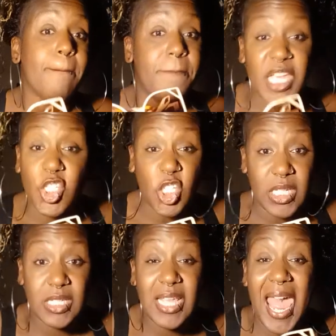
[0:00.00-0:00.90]

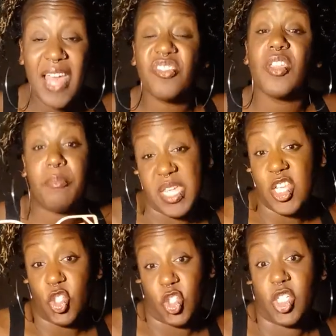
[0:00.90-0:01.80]
bitches at the
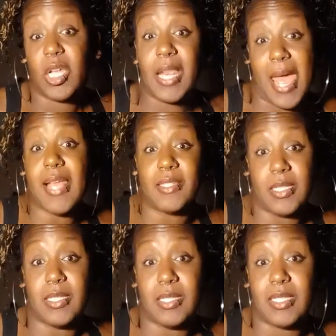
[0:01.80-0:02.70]
beach
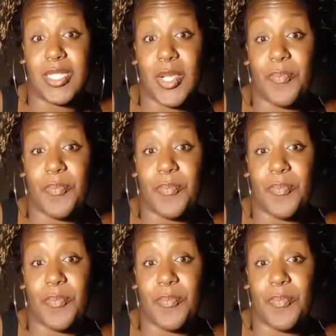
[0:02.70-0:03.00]
glasses.